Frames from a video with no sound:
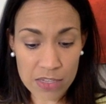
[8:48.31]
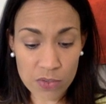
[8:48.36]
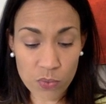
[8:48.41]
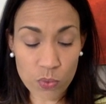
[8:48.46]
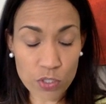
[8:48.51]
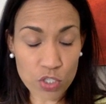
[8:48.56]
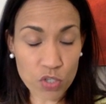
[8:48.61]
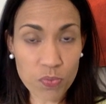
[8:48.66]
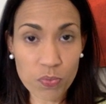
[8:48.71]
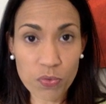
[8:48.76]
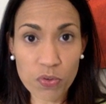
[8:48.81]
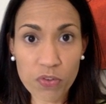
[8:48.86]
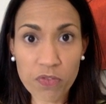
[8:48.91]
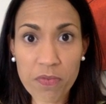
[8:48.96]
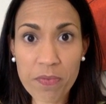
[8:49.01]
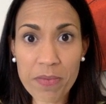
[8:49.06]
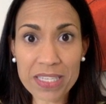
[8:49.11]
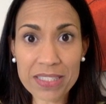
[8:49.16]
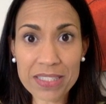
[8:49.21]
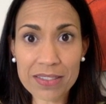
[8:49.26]
which
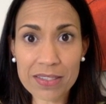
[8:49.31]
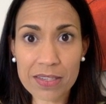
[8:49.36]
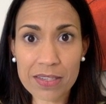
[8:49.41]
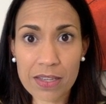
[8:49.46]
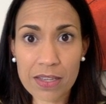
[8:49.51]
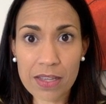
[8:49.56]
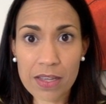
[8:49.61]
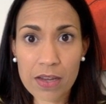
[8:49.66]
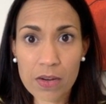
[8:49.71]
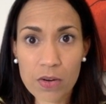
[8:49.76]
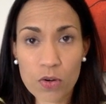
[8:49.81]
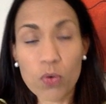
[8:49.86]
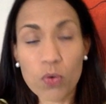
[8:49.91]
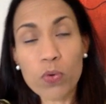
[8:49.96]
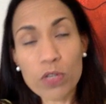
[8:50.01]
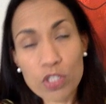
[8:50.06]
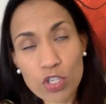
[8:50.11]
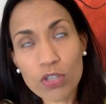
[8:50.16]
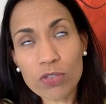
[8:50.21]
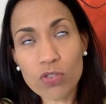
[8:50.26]
movements or
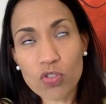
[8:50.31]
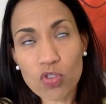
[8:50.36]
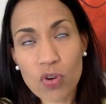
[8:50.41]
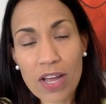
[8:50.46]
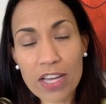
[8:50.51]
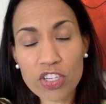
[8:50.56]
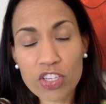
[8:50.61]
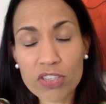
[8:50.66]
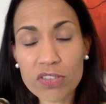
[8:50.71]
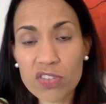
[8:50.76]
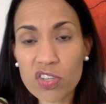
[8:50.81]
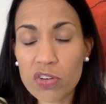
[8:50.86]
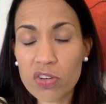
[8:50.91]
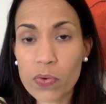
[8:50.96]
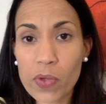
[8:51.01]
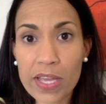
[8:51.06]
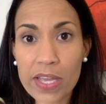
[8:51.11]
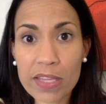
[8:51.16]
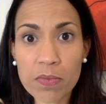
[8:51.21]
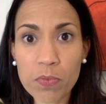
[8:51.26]
which contractions
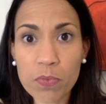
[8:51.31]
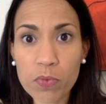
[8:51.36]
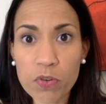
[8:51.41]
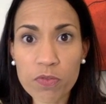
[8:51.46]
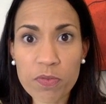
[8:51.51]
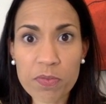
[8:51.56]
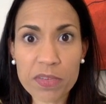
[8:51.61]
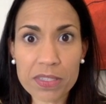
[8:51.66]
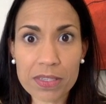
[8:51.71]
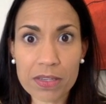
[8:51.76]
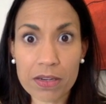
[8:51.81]
create movements